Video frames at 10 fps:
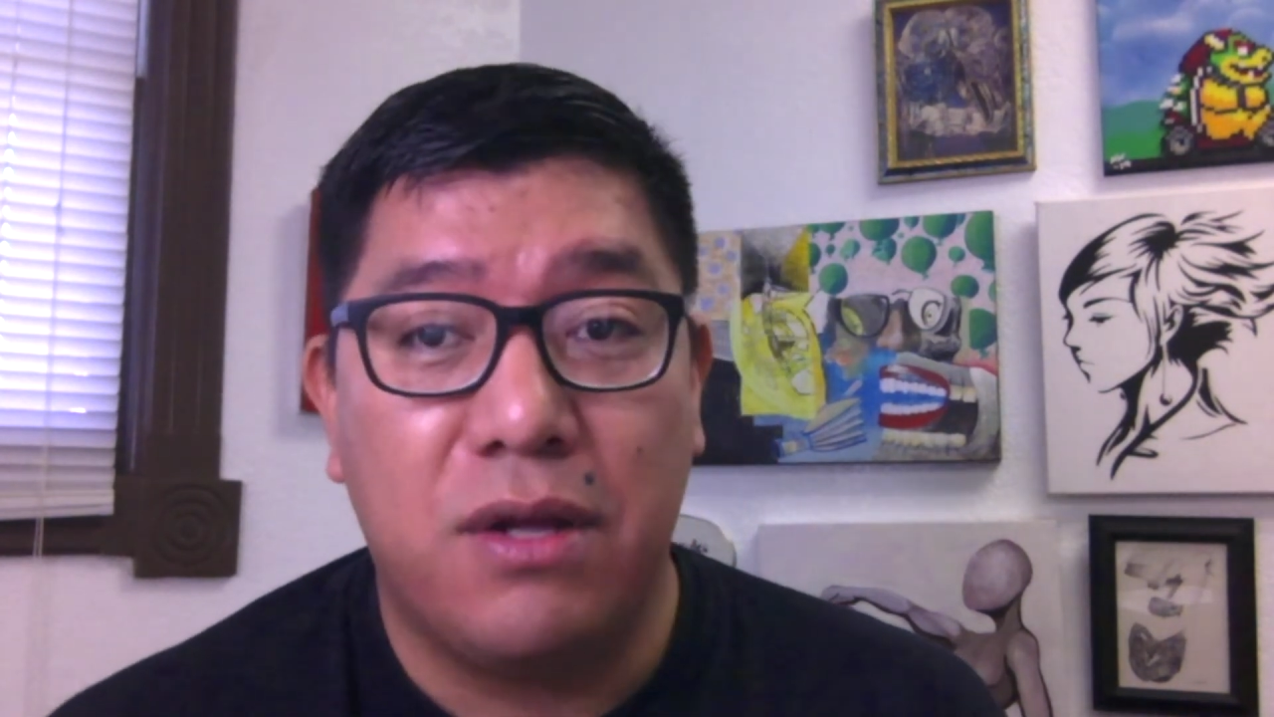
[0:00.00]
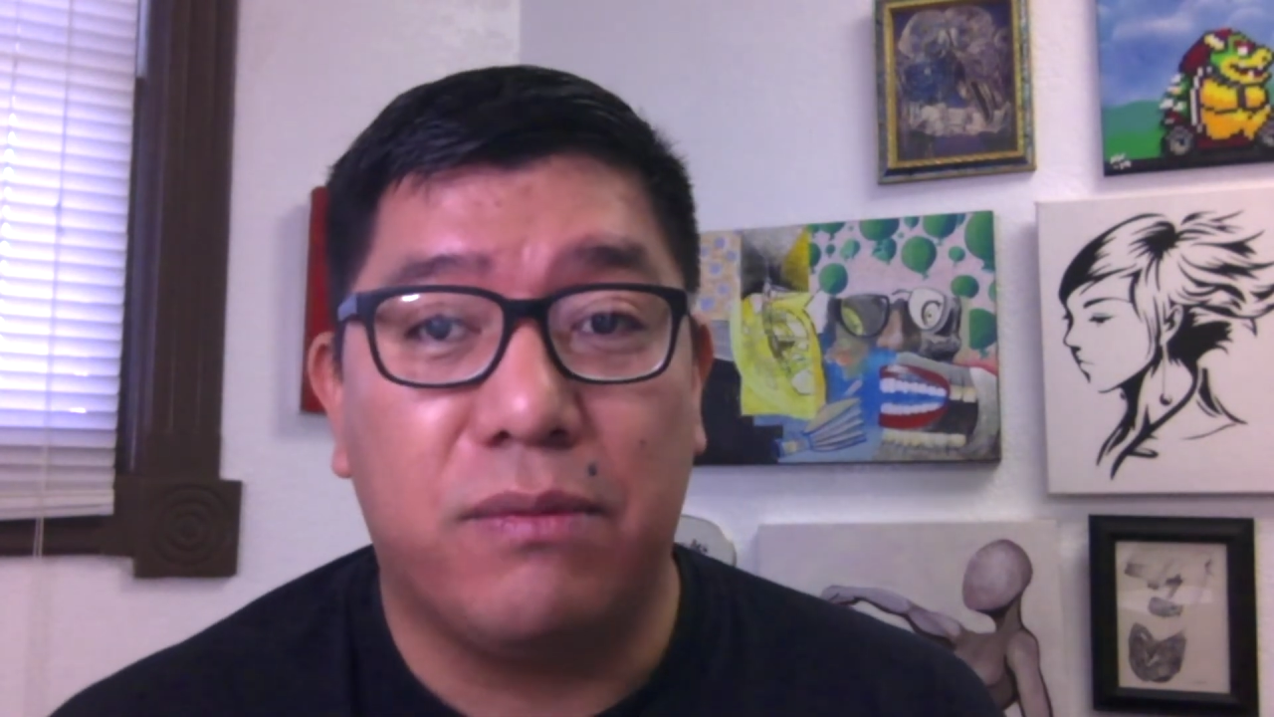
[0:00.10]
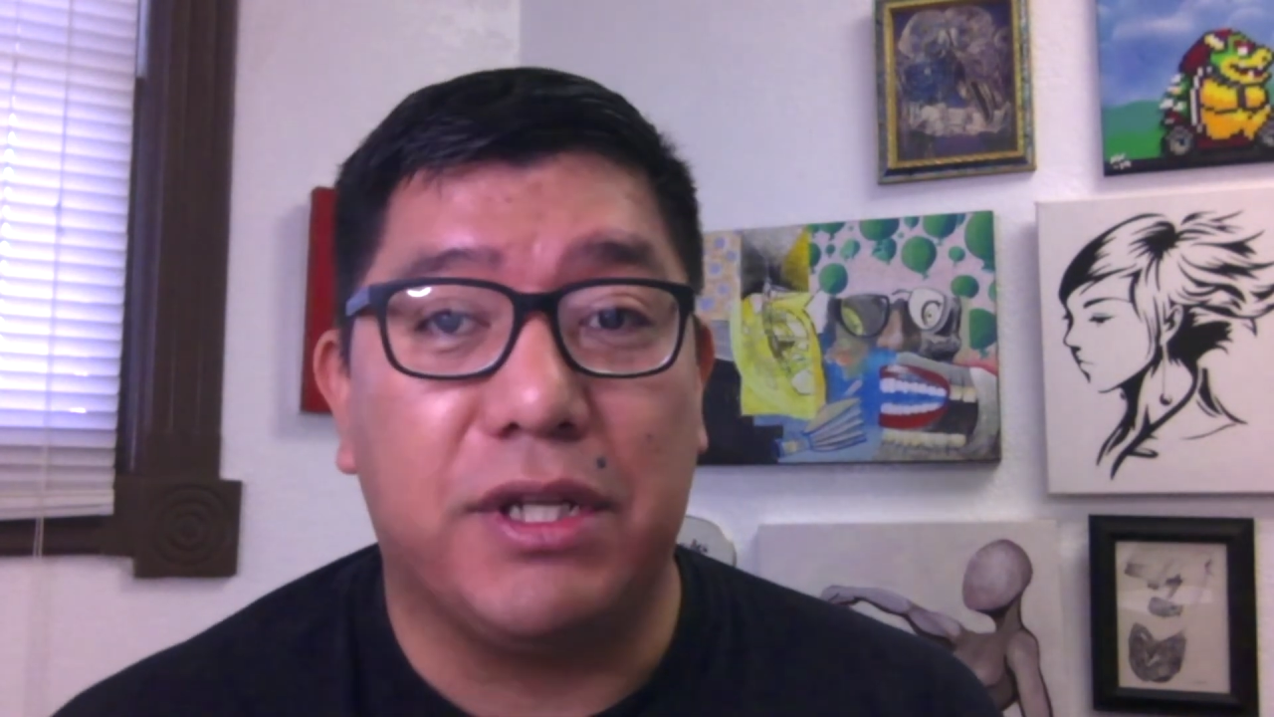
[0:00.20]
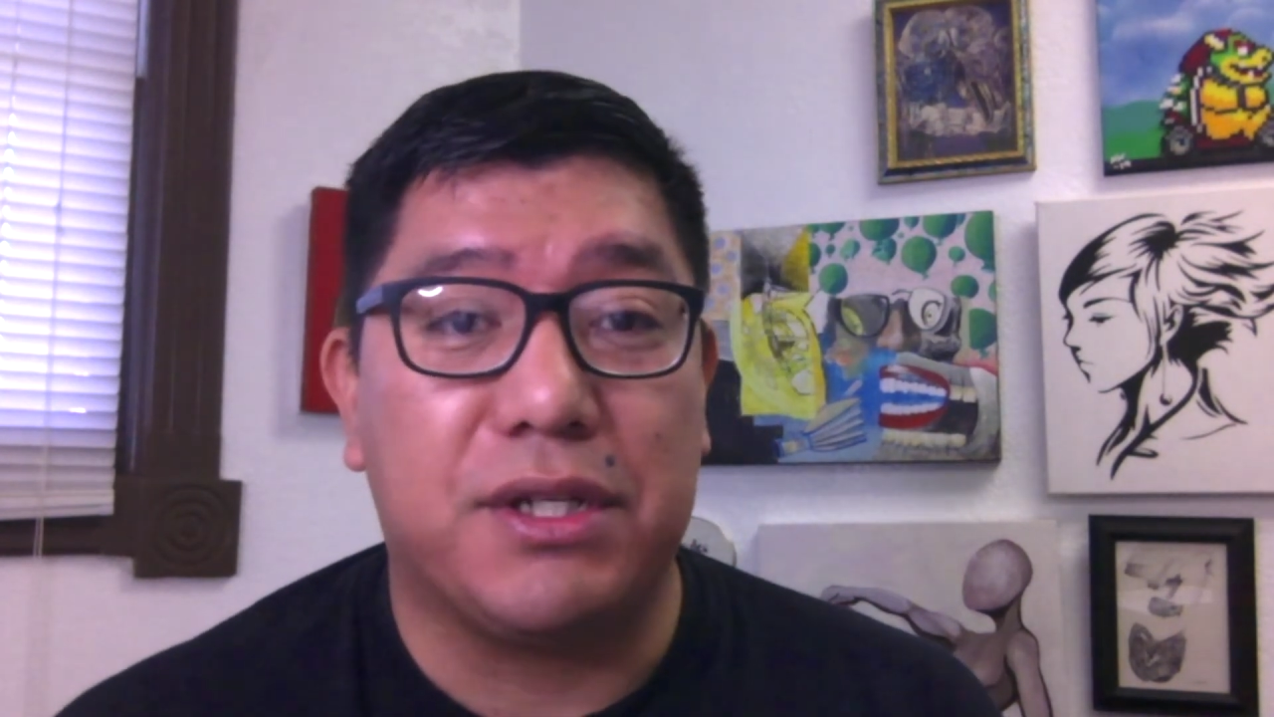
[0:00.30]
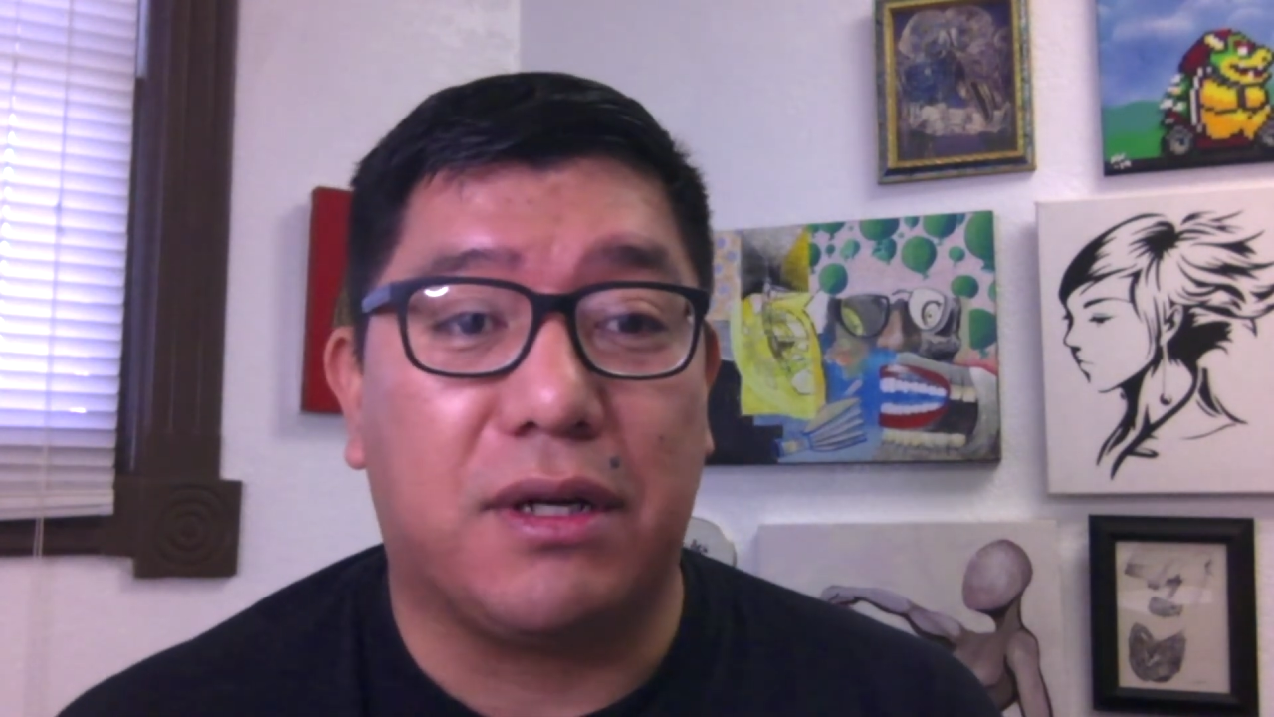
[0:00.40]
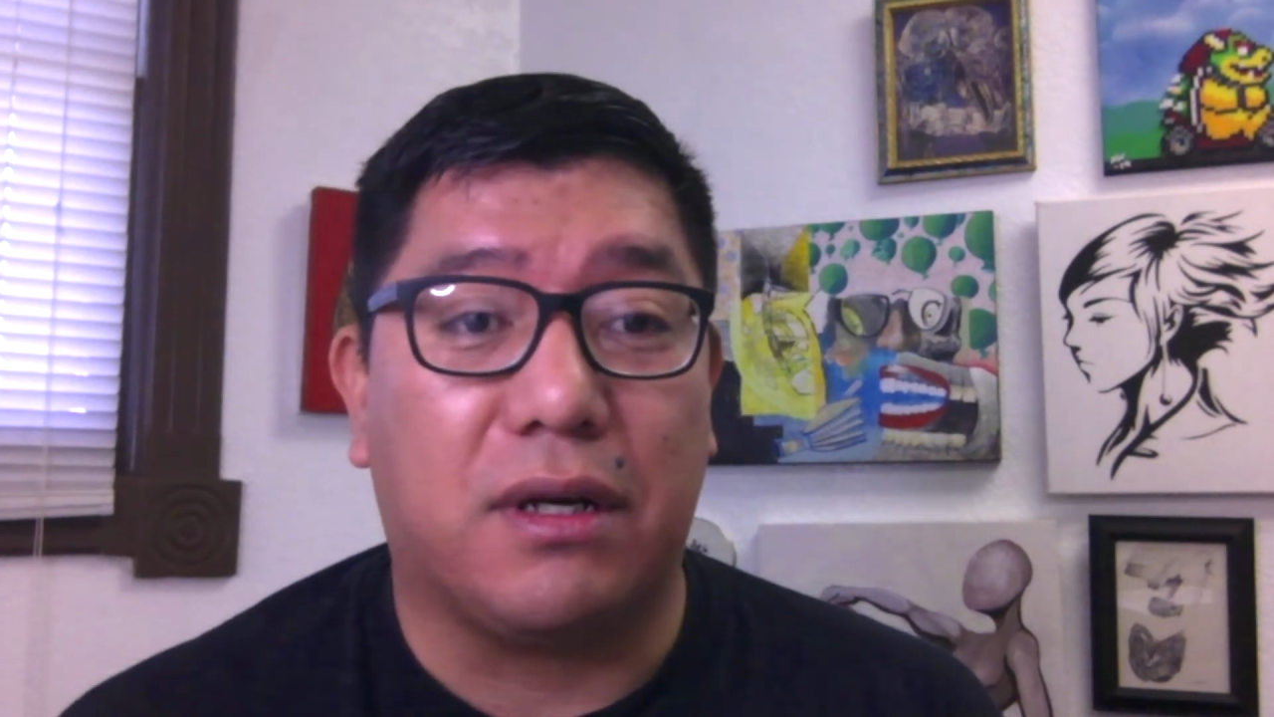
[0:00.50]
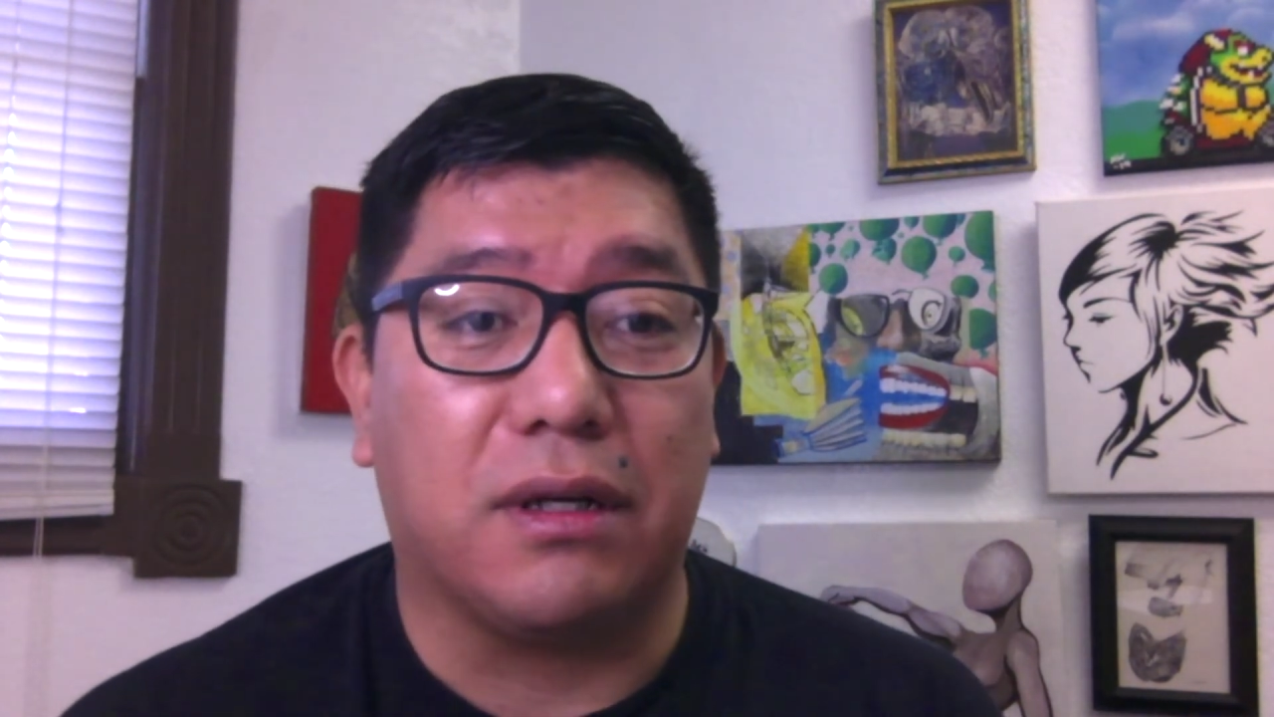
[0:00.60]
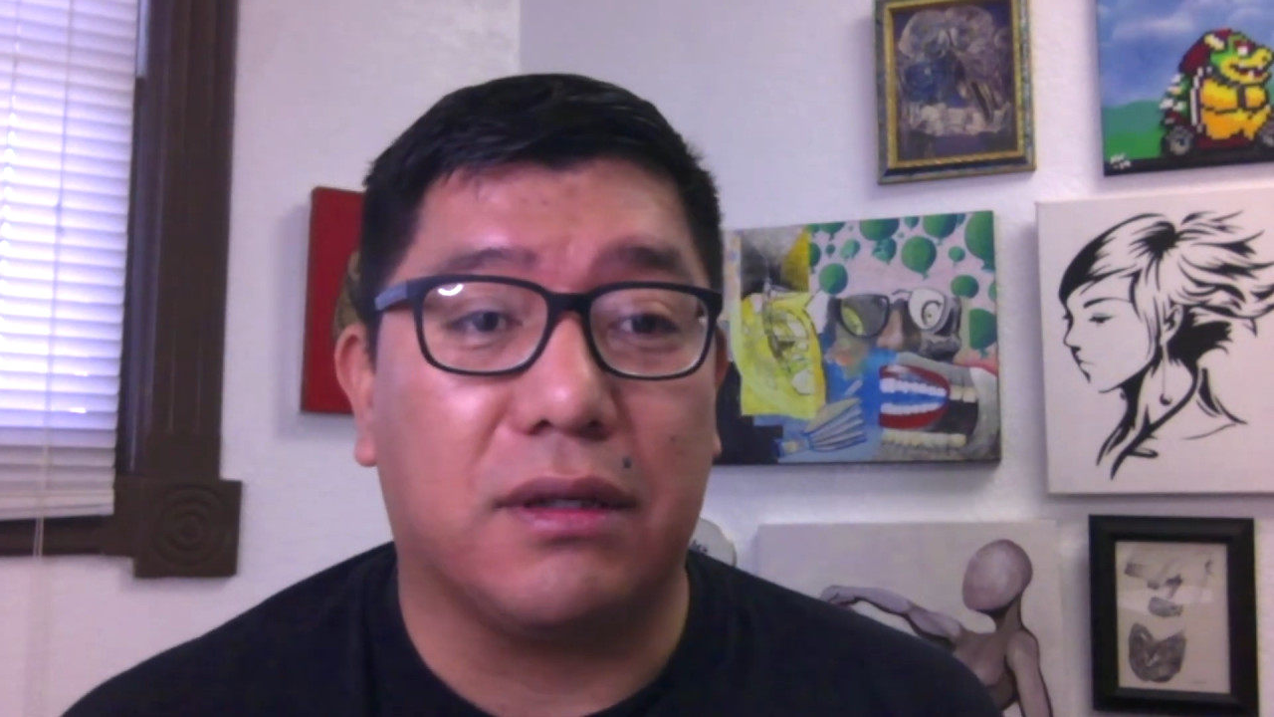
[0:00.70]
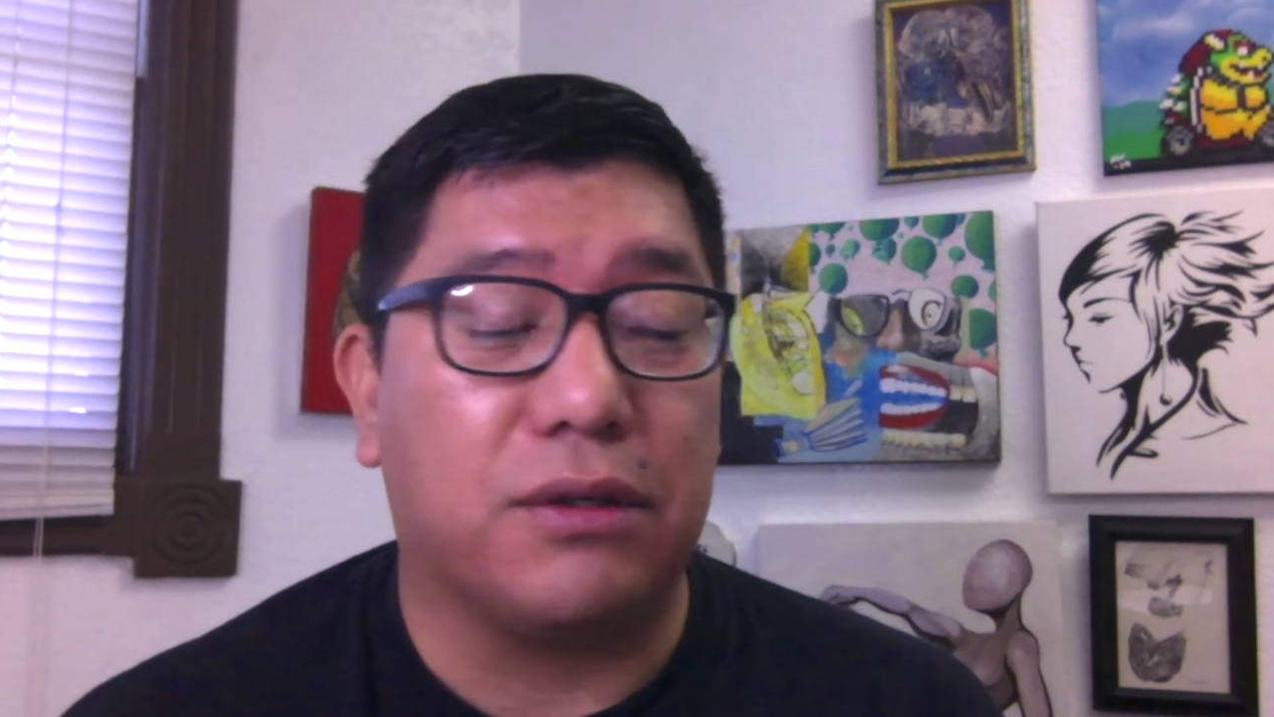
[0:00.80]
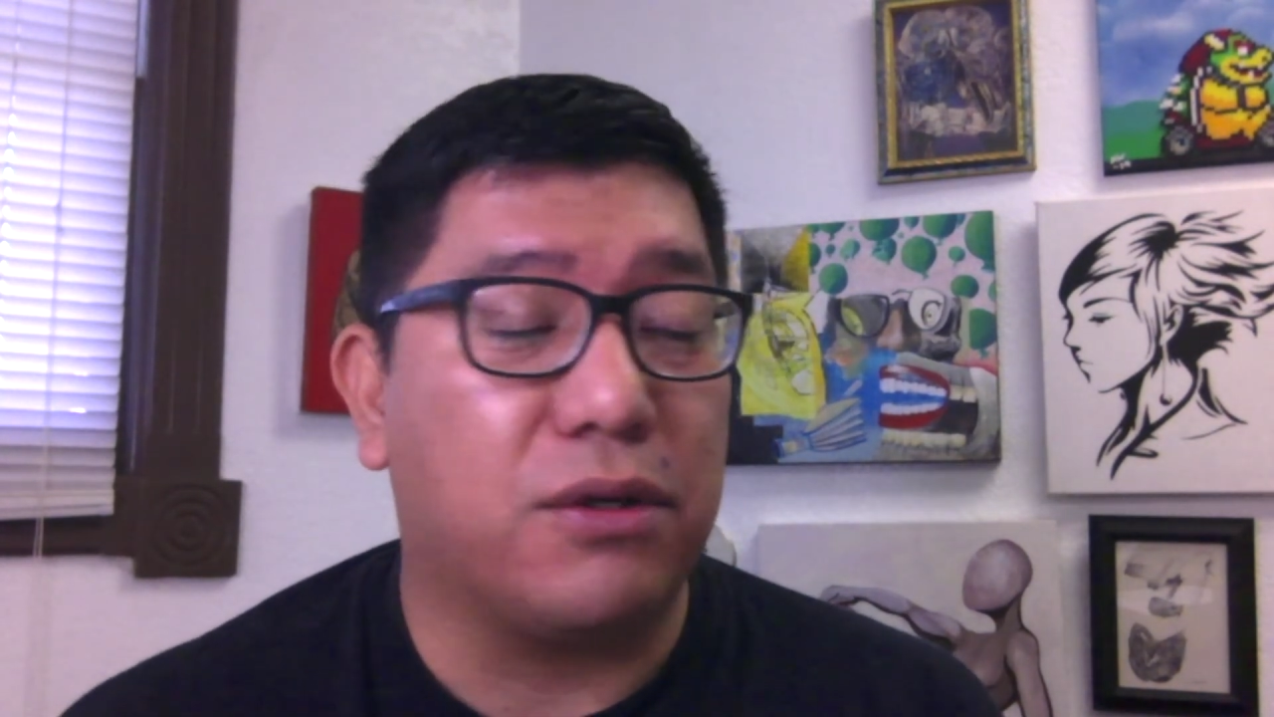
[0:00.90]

which are